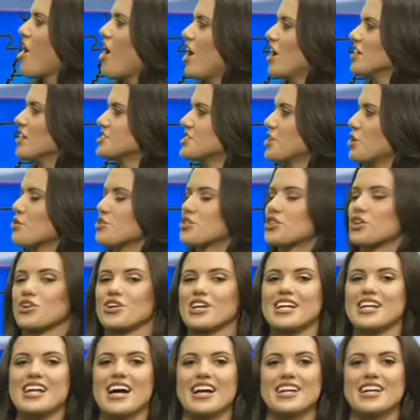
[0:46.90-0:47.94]
also
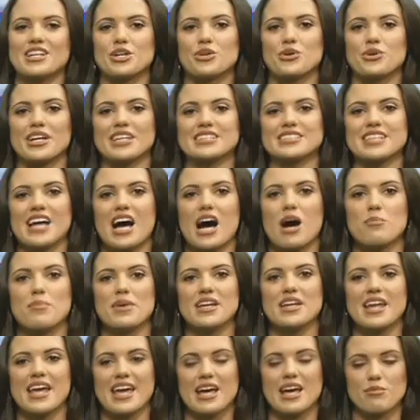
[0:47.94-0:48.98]
39 degrees up
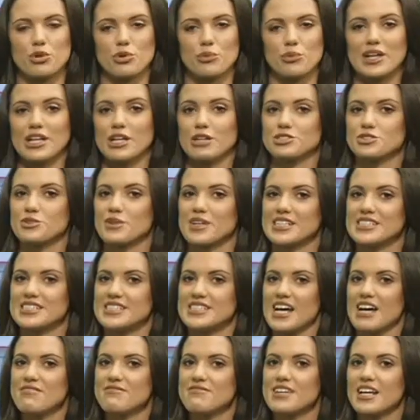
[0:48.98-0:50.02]
in Amarillo, so it could
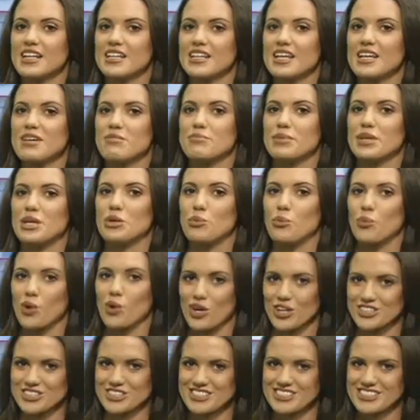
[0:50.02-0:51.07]
definitely be
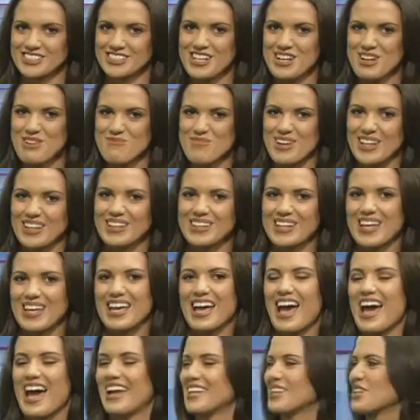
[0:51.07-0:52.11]
worse. But looking
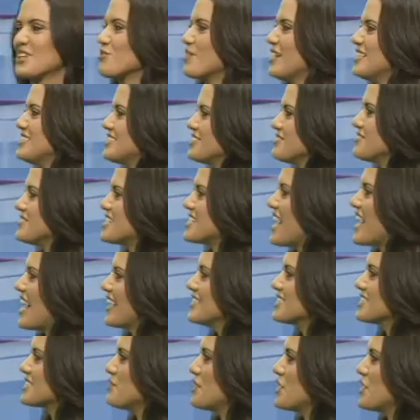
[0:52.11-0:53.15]
ahead at the rest of tonight,
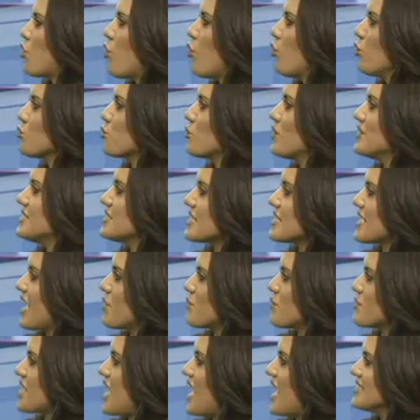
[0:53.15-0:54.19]
it's gonna be cold once again
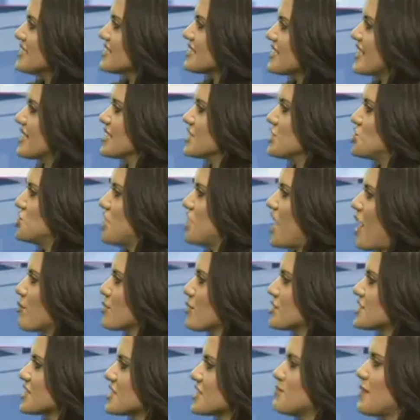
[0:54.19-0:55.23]
with isolated
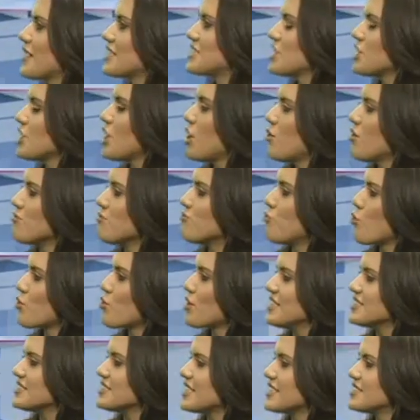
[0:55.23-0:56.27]
showers. Expect a low of
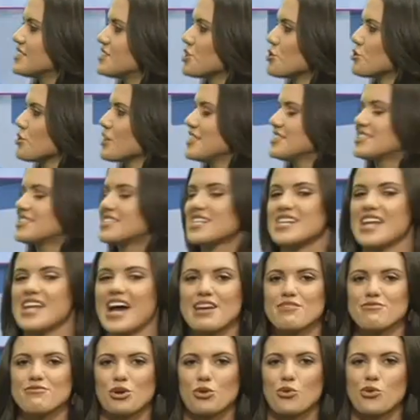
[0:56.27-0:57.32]
46 degrees
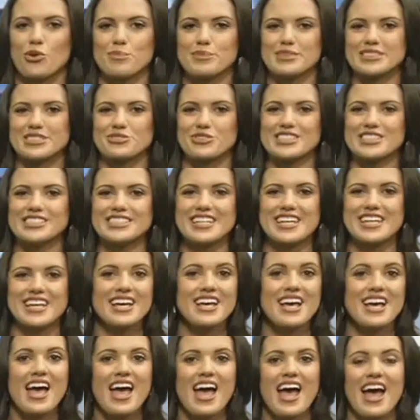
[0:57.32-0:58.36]
tonight for Corpus Christi,
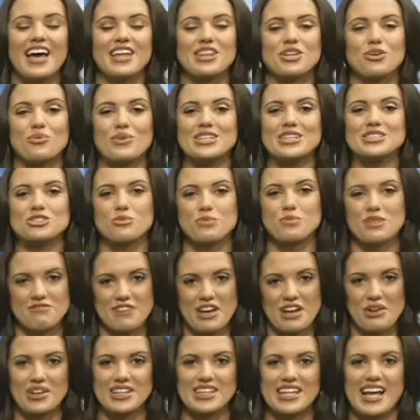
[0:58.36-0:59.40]
and the winds will be
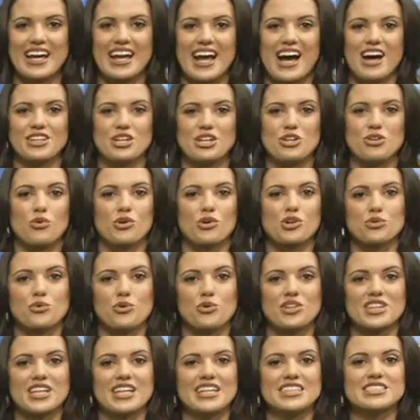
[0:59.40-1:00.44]
very light out of the north
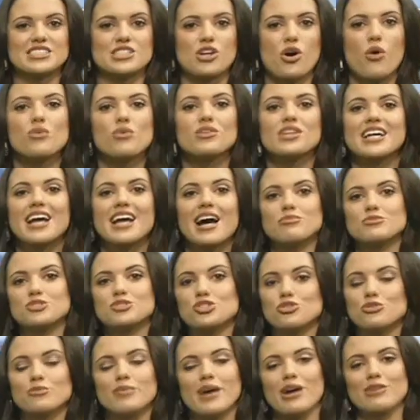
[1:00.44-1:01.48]
northeast, only up
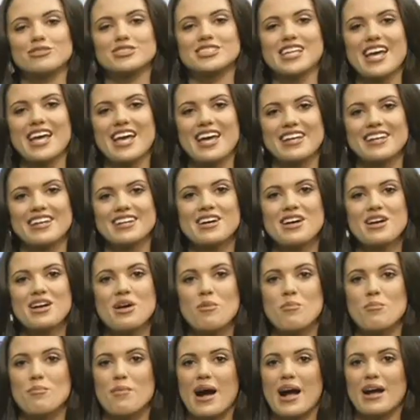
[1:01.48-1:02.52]
to about 10
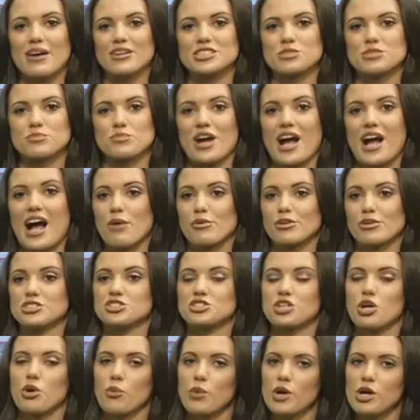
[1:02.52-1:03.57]
miles per hour,
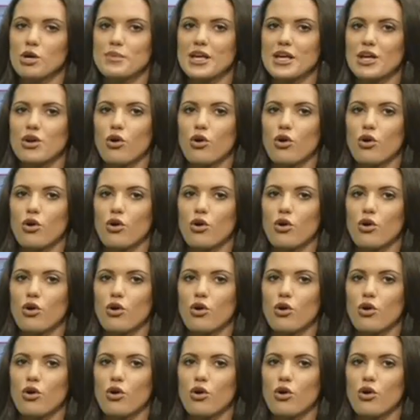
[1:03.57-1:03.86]
so it will be